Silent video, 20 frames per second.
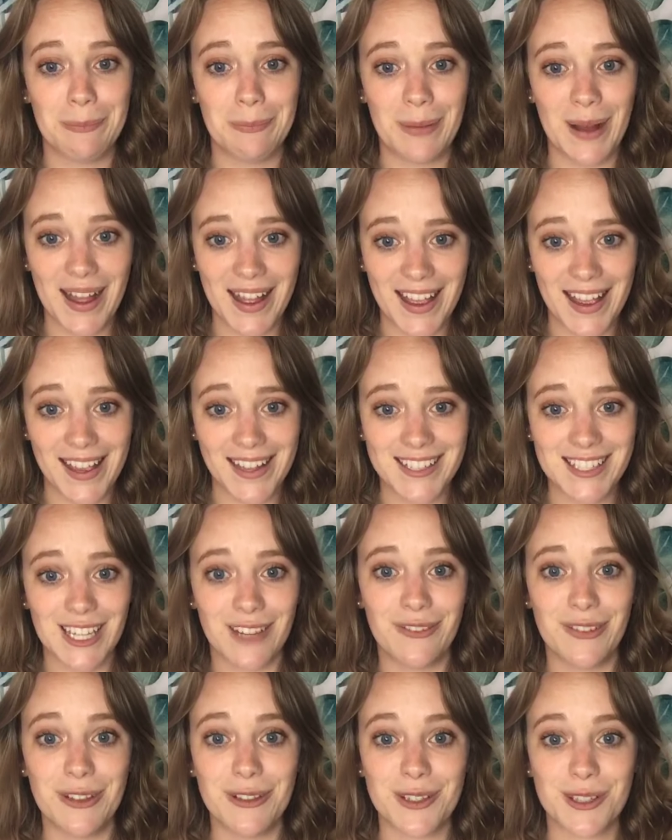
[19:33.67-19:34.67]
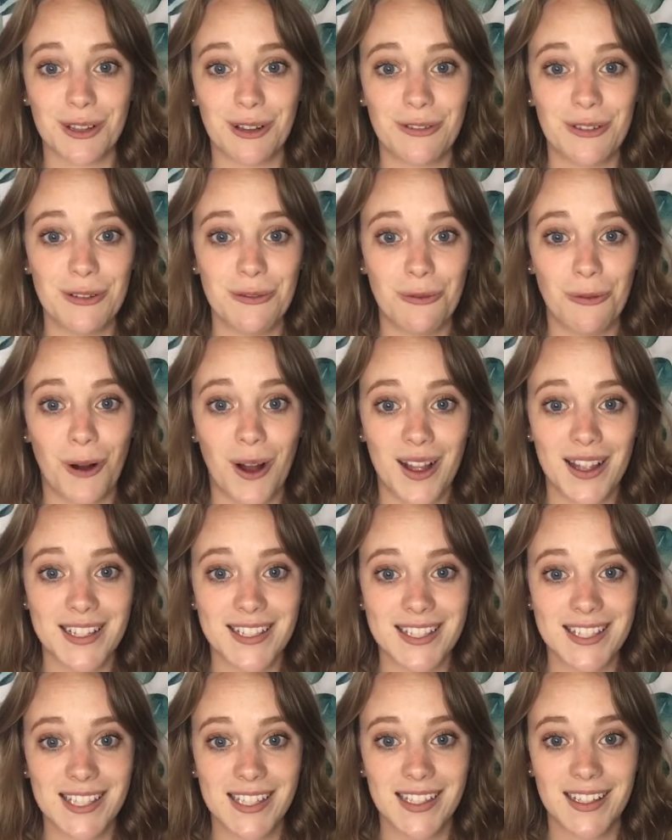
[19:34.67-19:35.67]
But if you
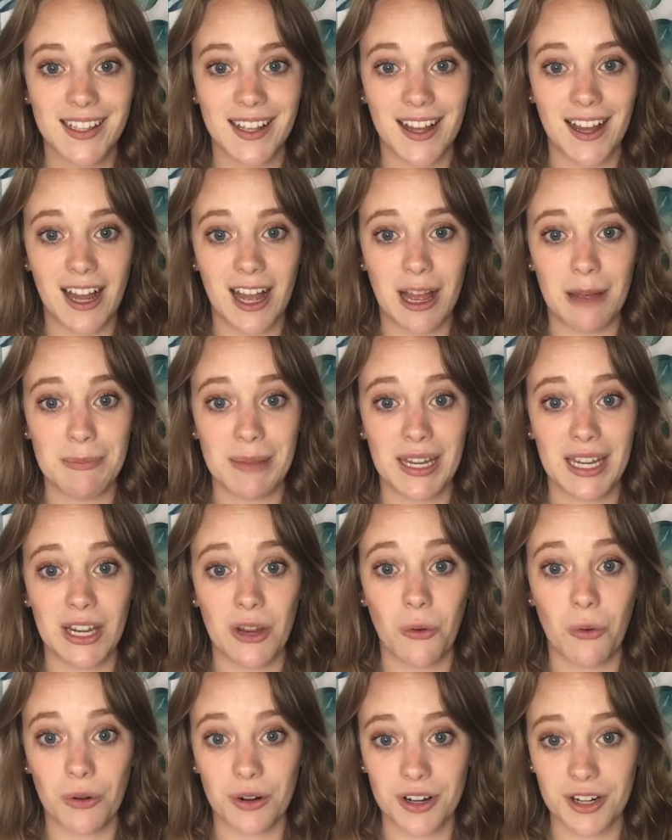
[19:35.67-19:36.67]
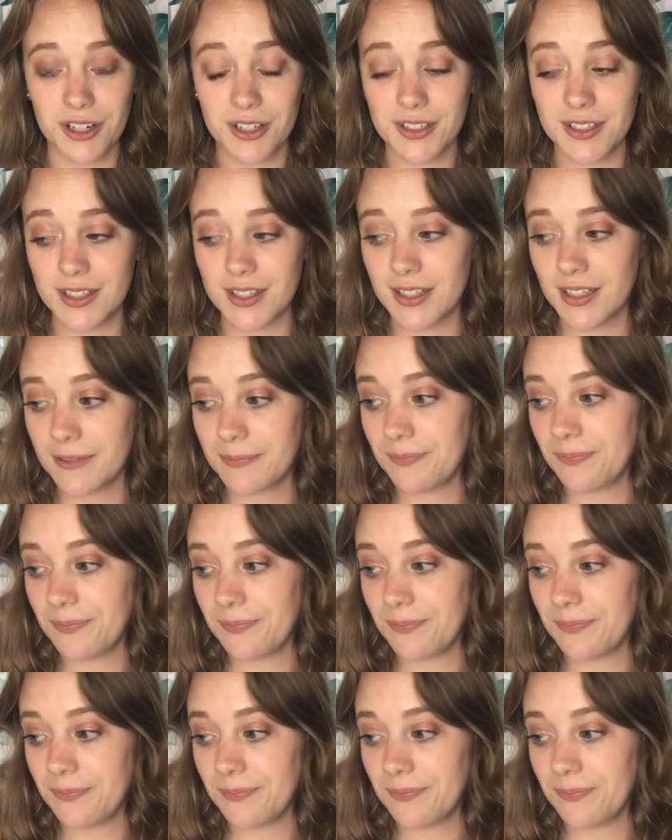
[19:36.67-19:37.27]
want any orders